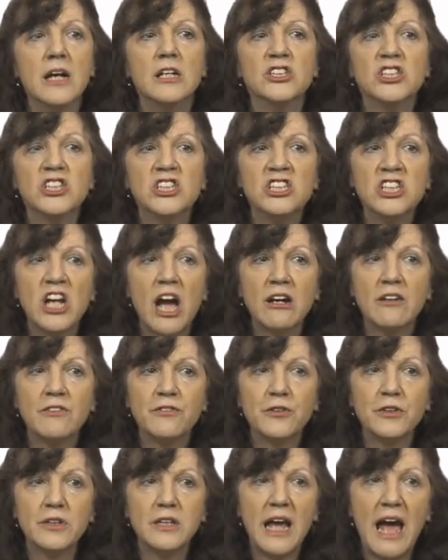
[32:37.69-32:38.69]
Check
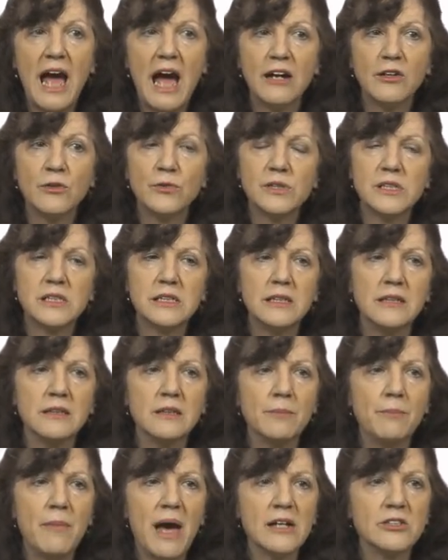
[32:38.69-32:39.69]
for the accuracy in
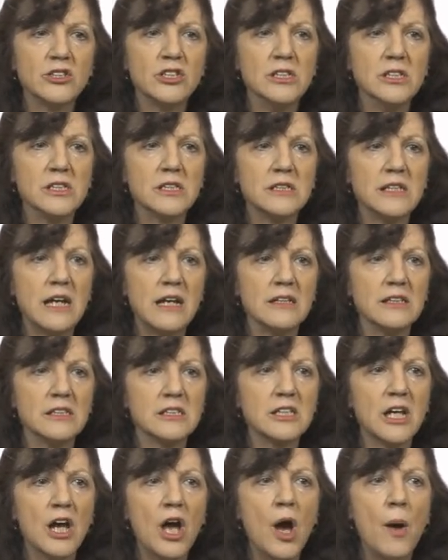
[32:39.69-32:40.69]
the matching
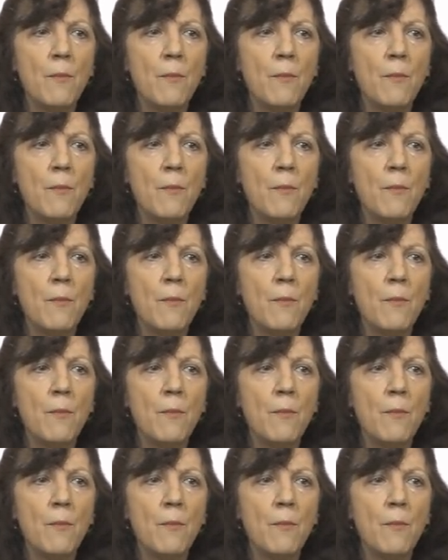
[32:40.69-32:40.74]
status,